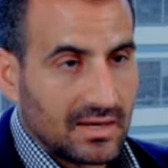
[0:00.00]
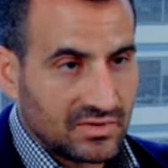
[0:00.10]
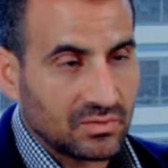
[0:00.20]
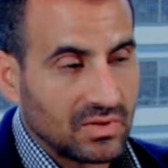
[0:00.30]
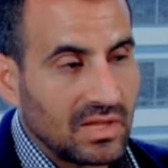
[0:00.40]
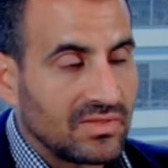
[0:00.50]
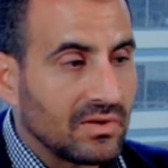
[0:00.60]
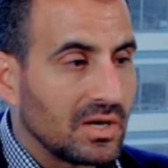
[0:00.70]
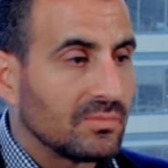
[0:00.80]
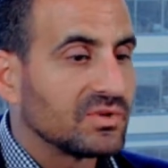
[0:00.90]
And so
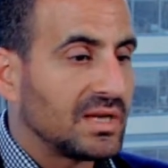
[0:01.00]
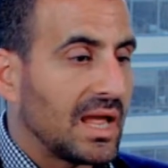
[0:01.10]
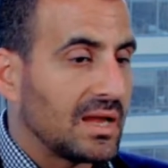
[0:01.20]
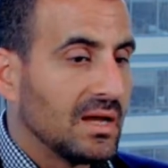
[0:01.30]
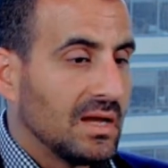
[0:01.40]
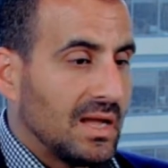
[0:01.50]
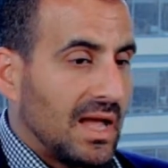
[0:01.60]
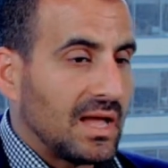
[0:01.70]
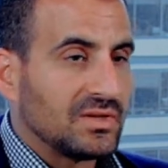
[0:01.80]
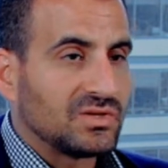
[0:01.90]
Ethereum today
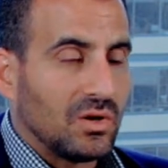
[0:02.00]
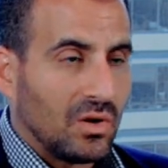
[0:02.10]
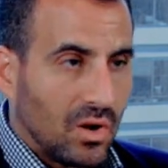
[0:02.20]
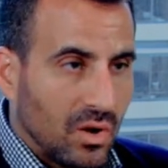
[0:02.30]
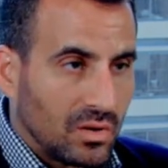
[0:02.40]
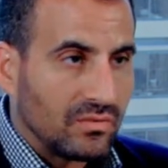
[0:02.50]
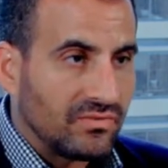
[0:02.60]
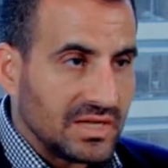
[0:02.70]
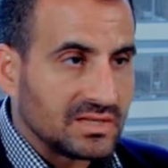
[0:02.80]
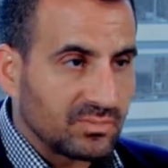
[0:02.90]
has all of
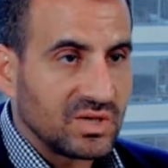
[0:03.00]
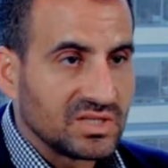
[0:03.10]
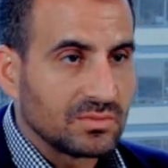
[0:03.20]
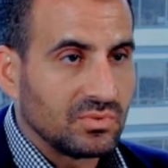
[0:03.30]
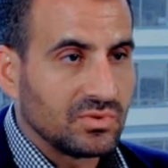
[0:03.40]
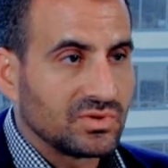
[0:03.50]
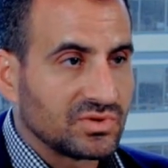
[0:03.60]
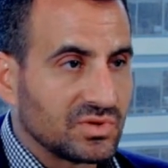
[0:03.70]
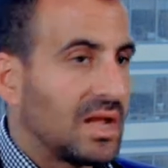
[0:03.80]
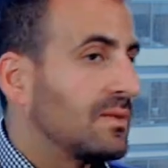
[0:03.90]
these
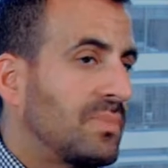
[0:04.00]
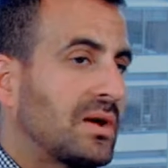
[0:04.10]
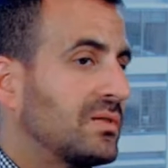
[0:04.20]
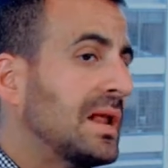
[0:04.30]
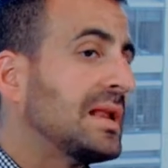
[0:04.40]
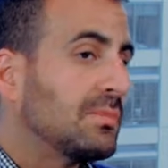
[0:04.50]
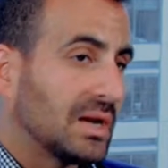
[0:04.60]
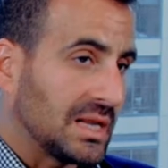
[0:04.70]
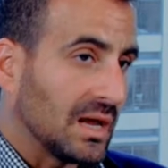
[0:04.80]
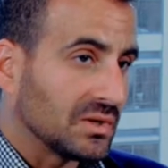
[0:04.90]
principles better than
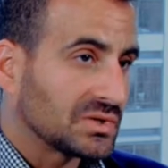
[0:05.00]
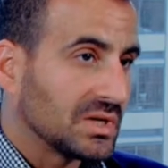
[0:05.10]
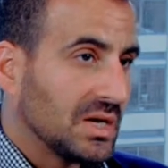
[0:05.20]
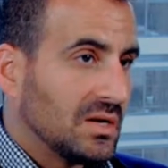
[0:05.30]
anybody else.